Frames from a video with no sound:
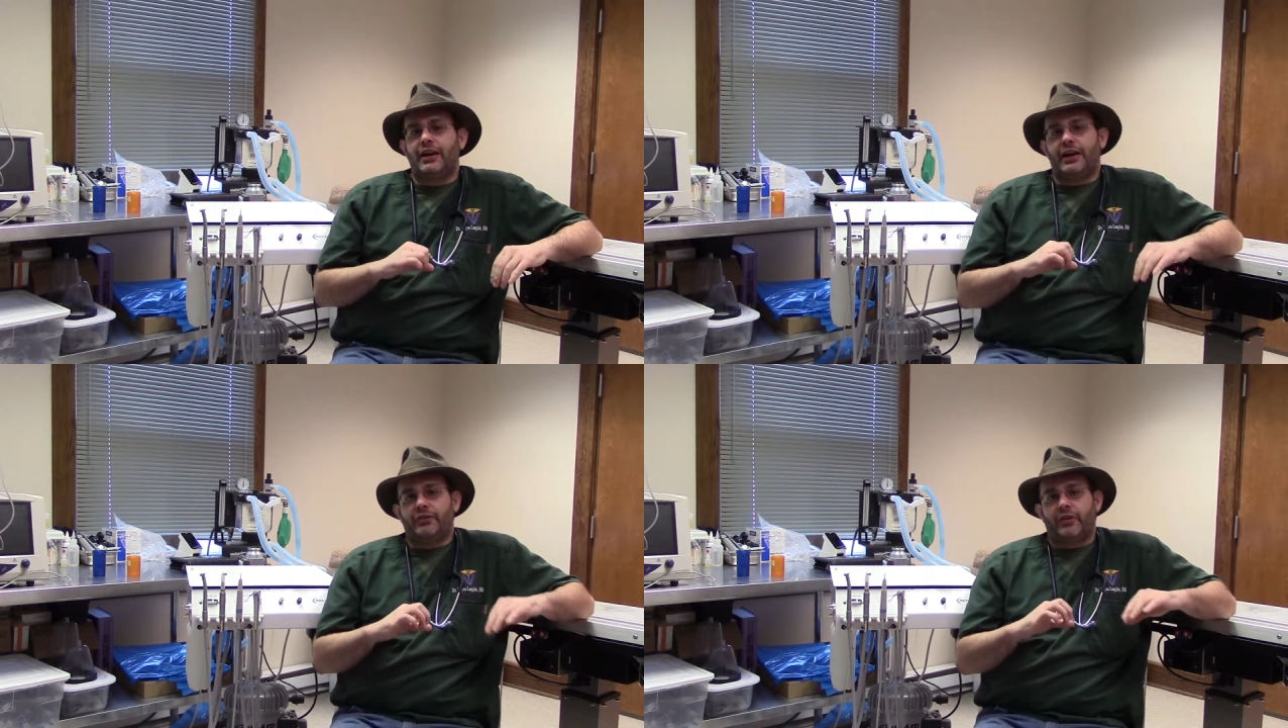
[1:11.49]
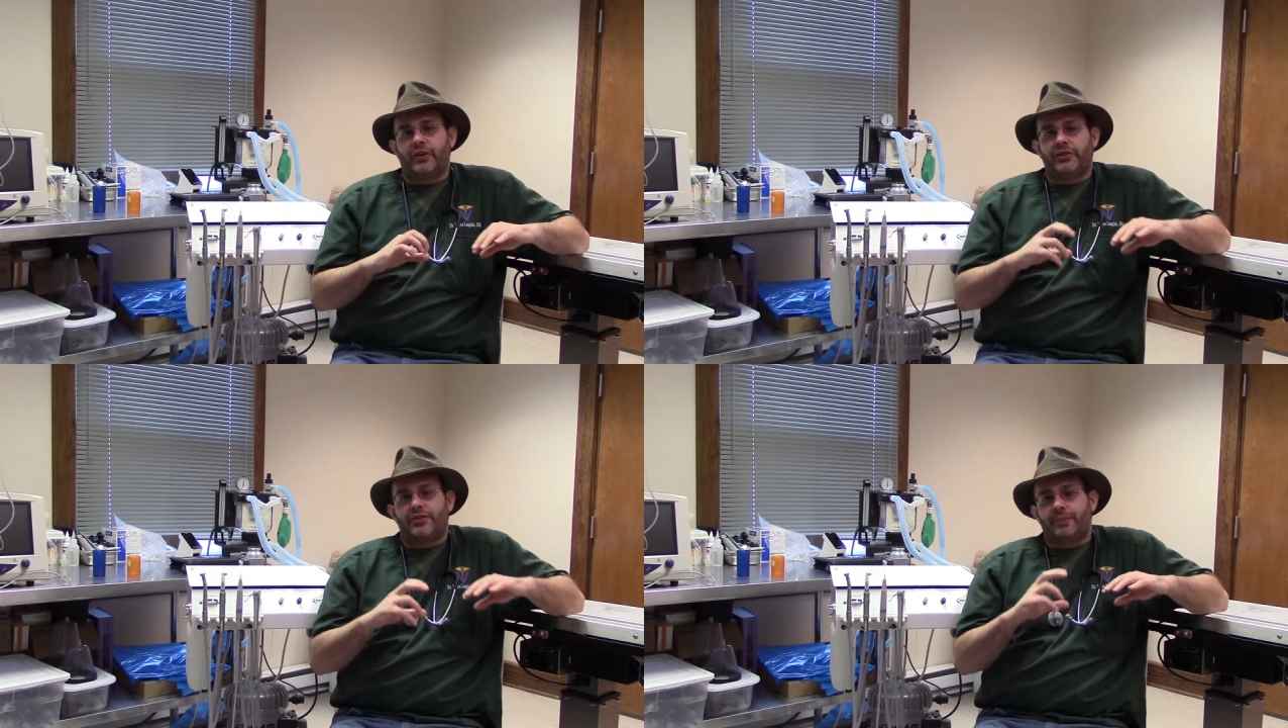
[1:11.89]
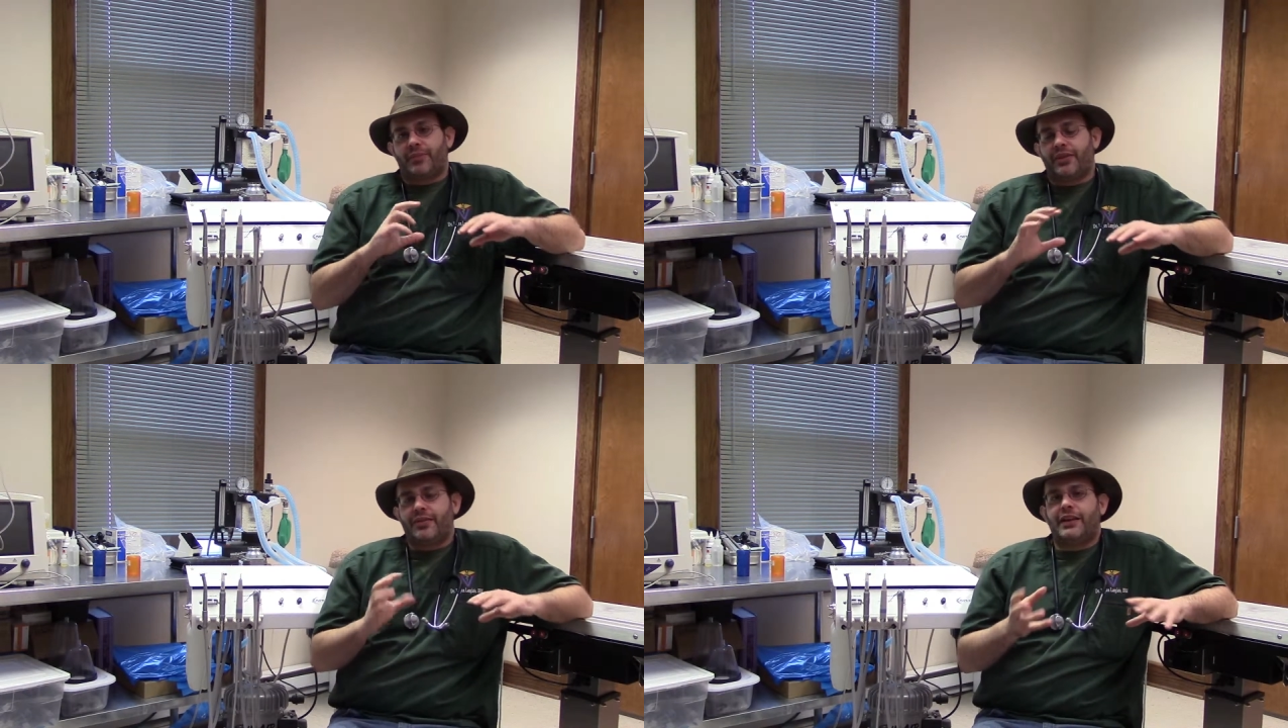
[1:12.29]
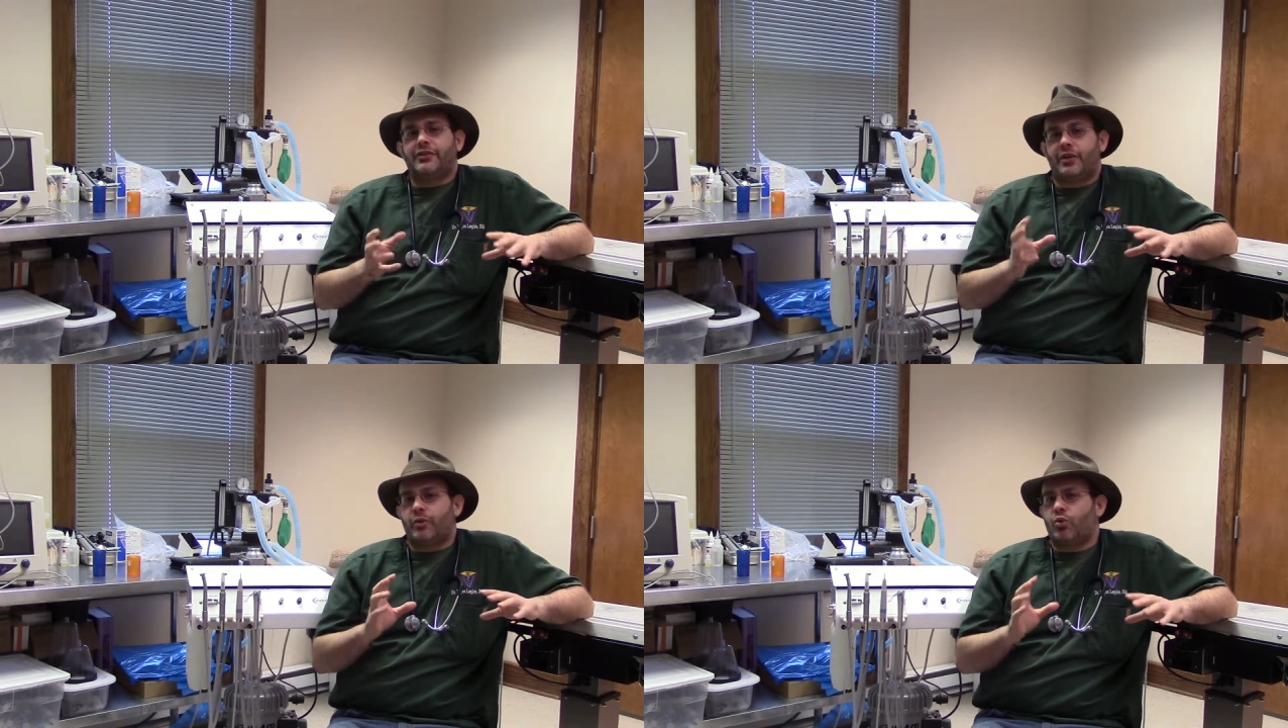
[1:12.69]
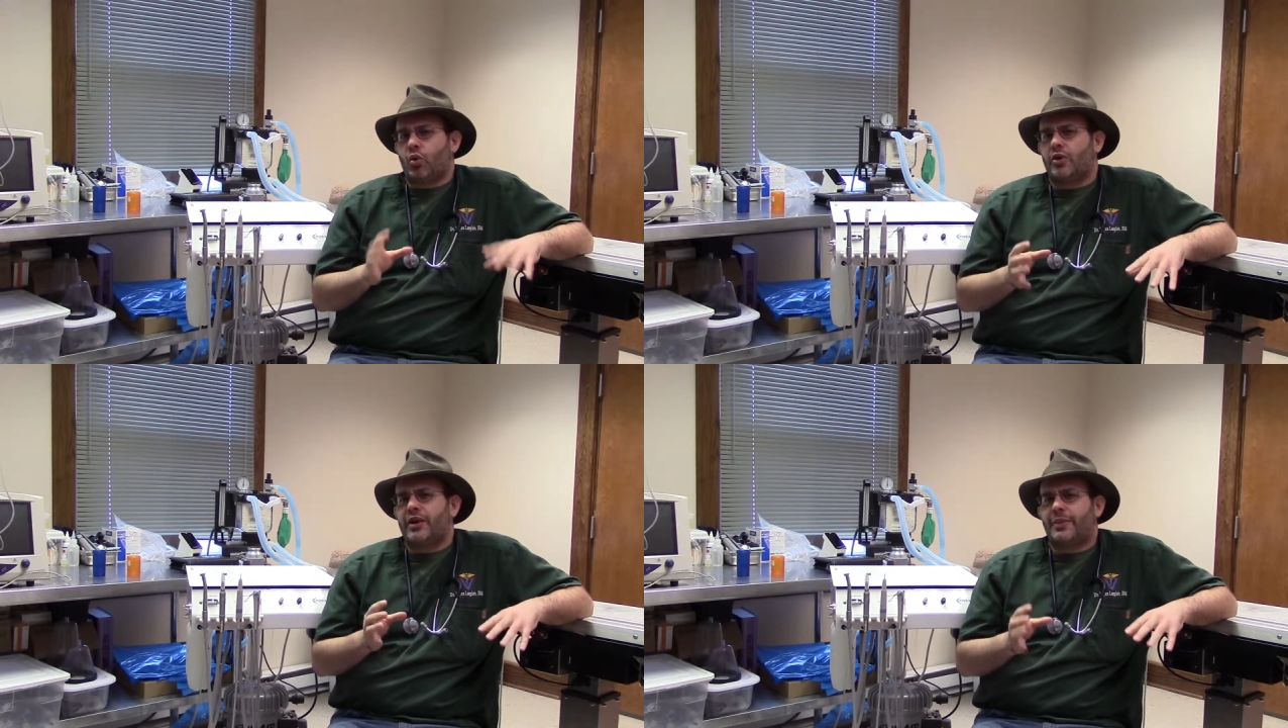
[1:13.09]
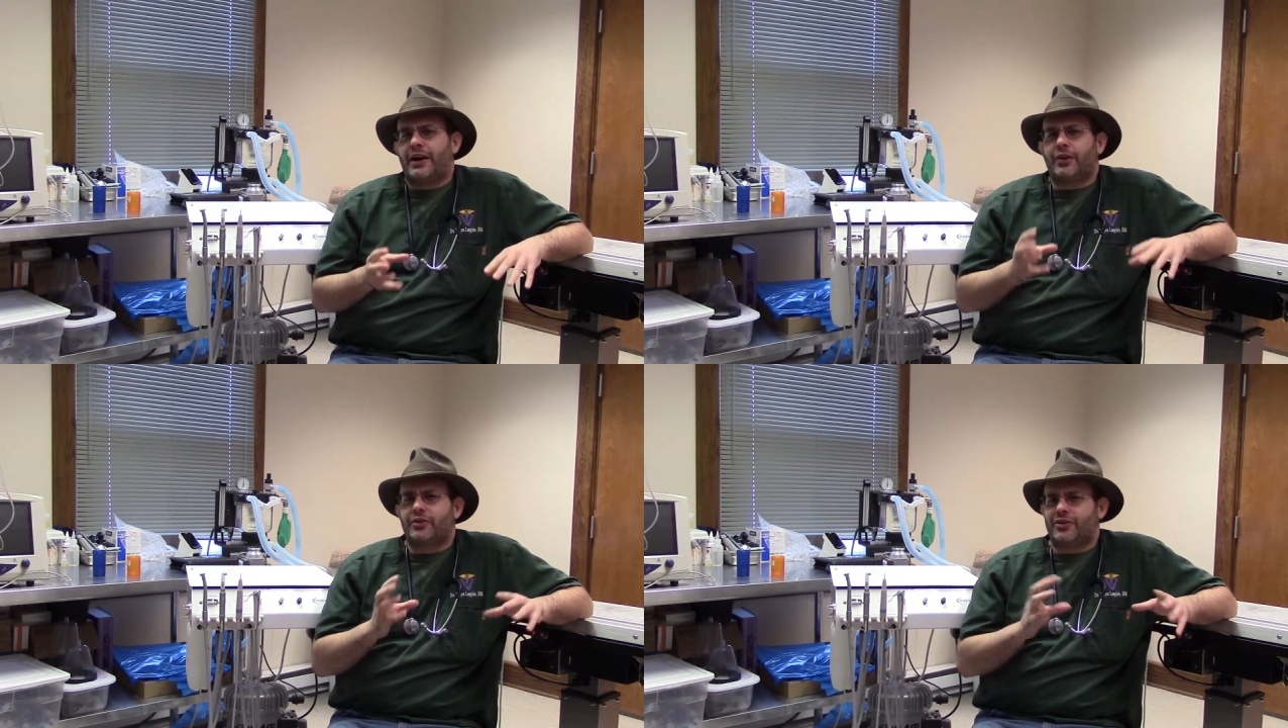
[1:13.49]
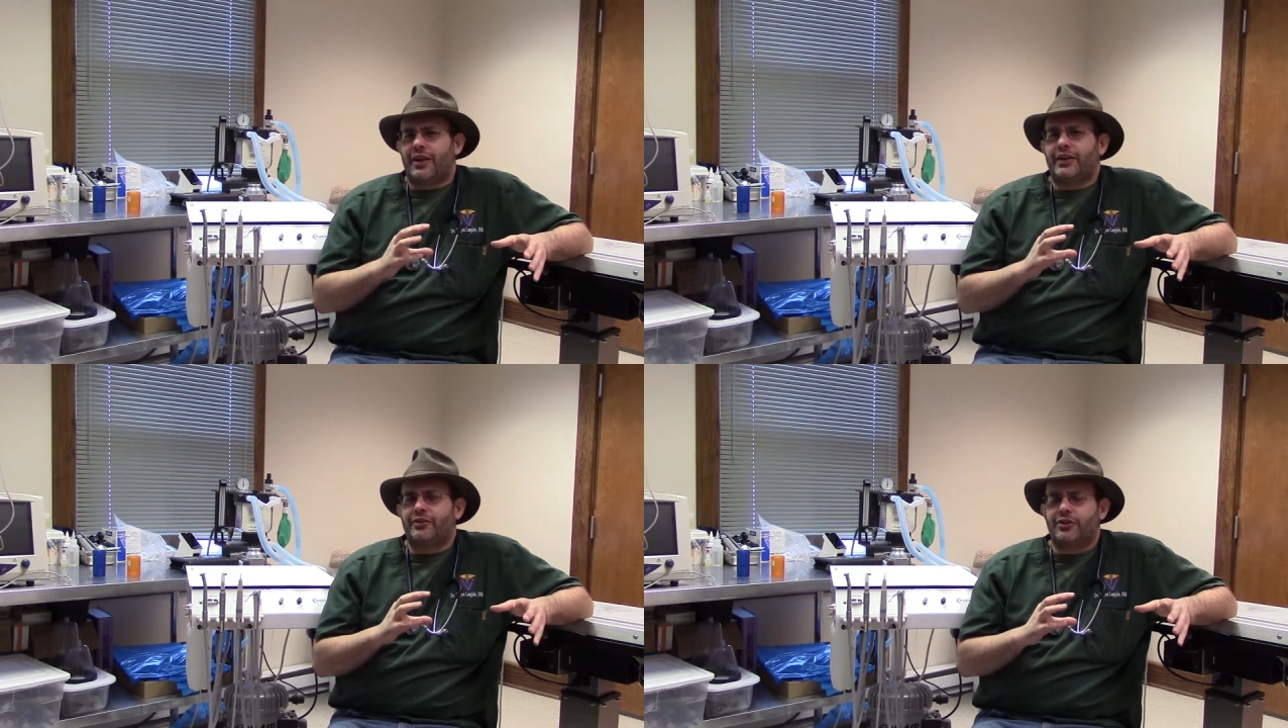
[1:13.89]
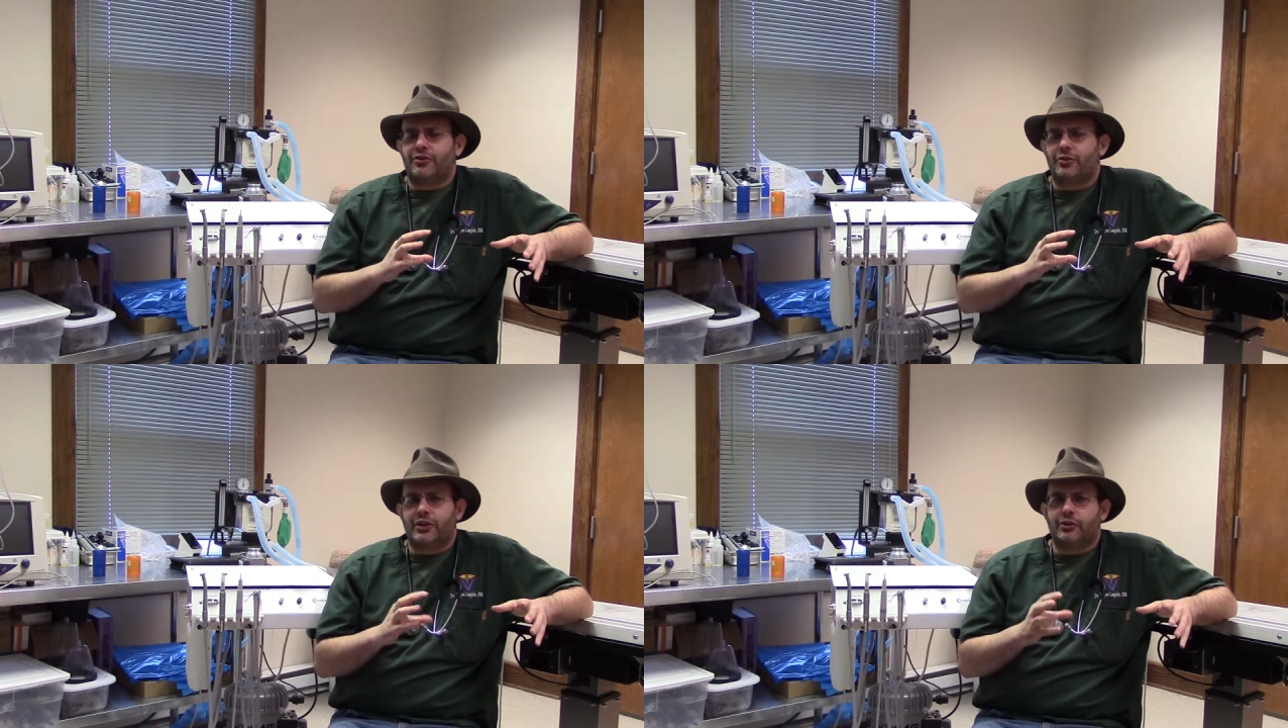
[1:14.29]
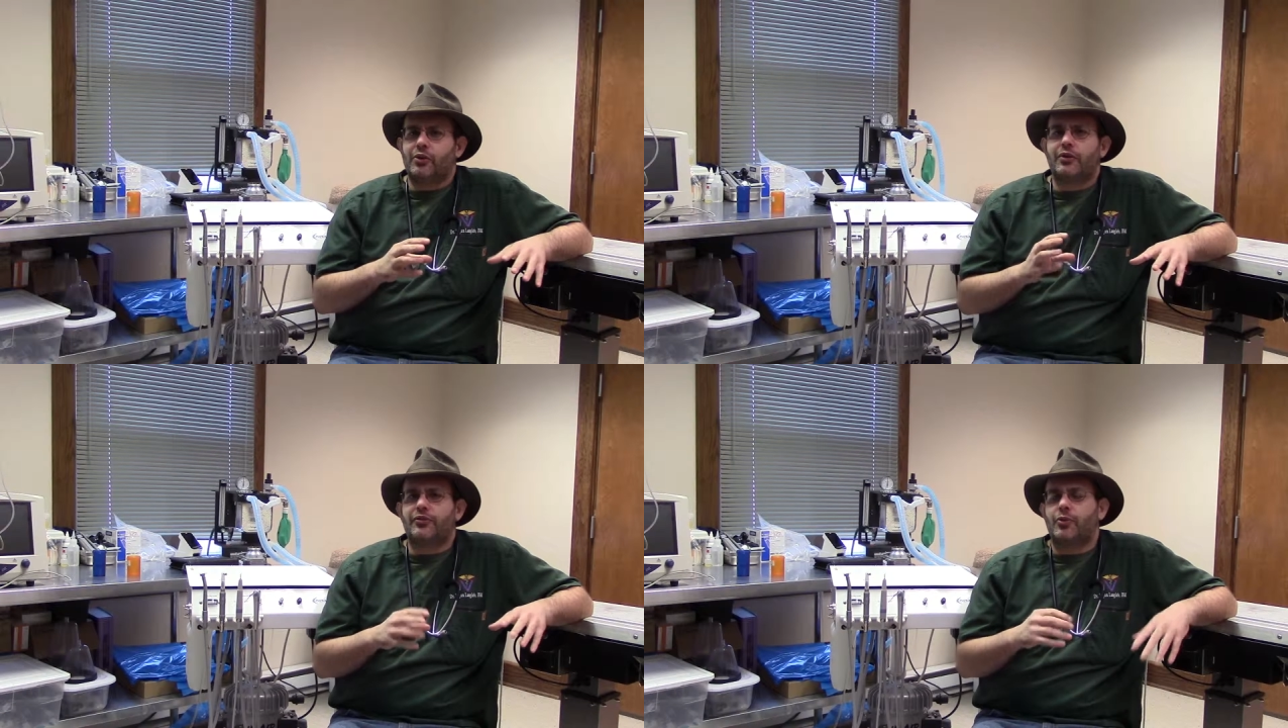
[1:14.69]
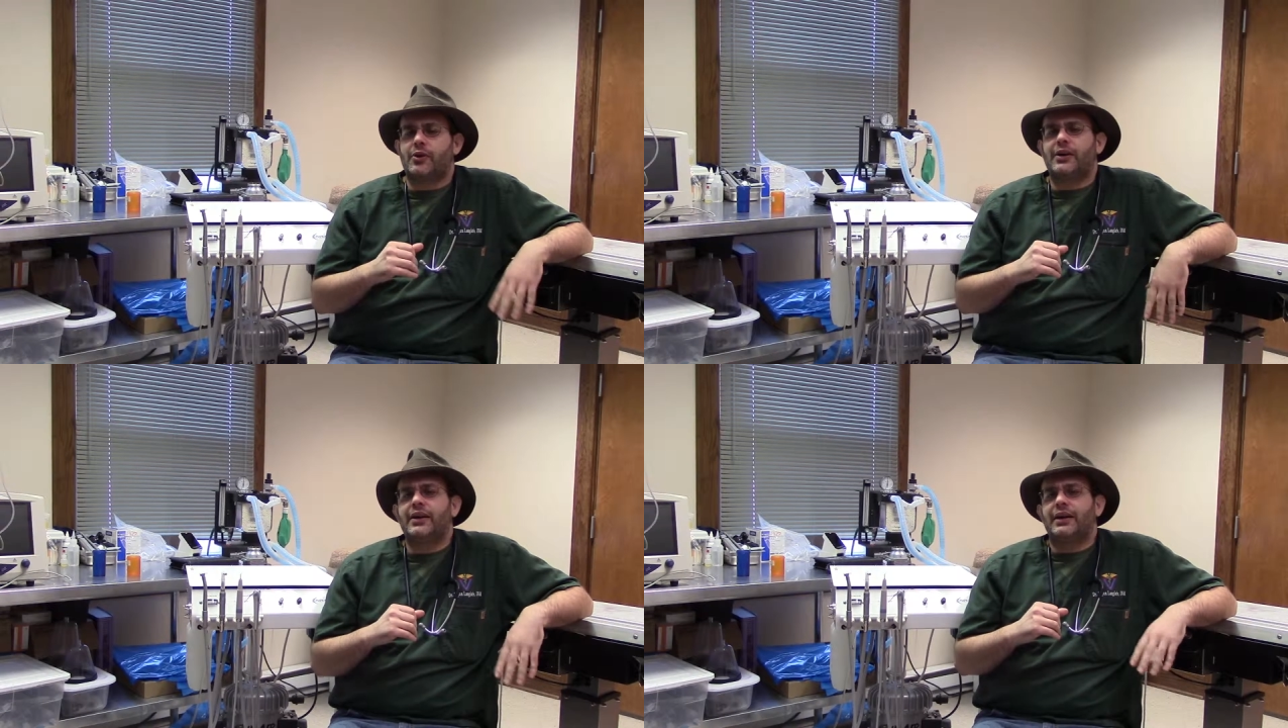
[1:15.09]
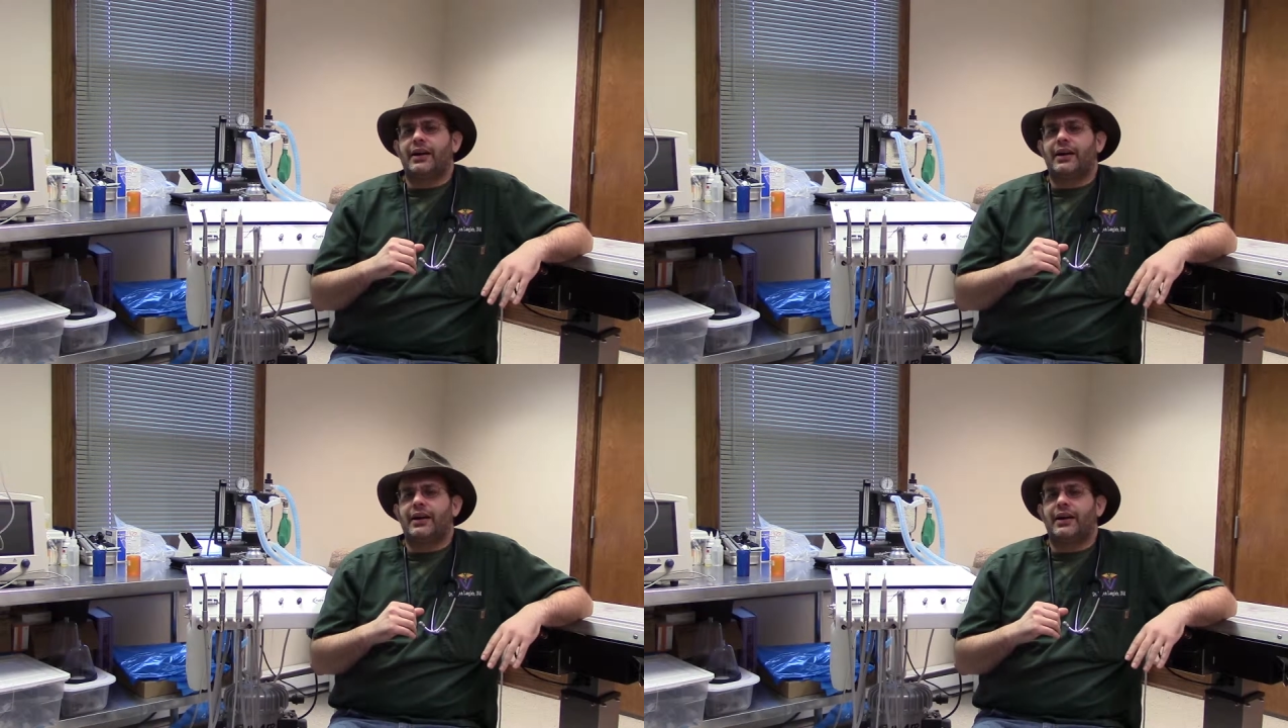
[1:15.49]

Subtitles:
as far as things that we worry about, signs that you can look for,